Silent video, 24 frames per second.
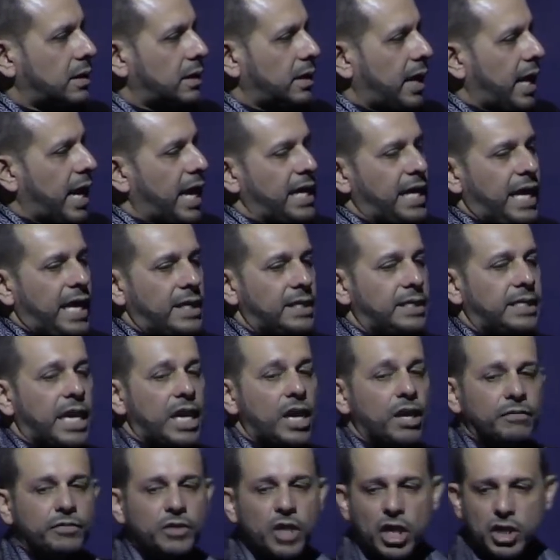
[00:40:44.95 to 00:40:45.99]
and in day
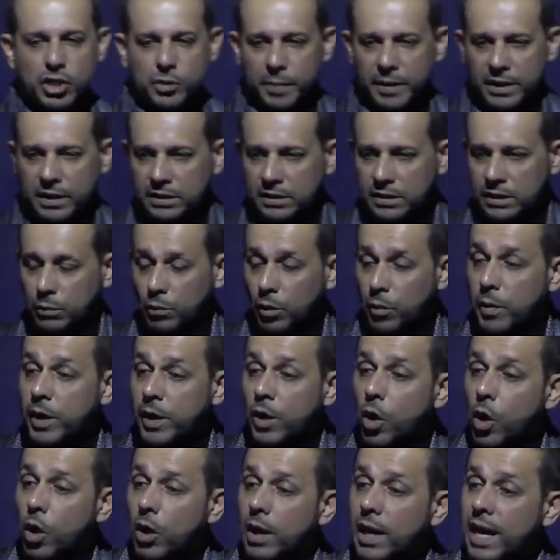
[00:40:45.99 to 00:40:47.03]
of judgment, what we
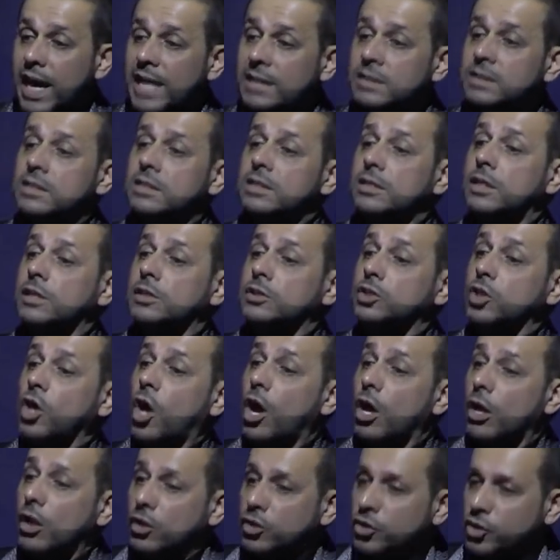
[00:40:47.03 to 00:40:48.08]
call
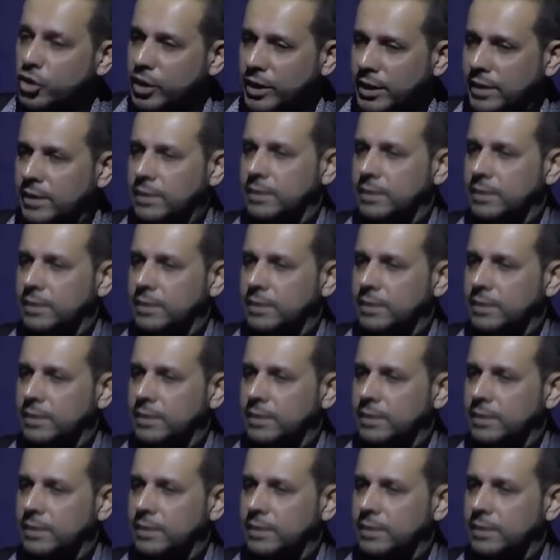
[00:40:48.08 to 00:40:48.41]
eschatology,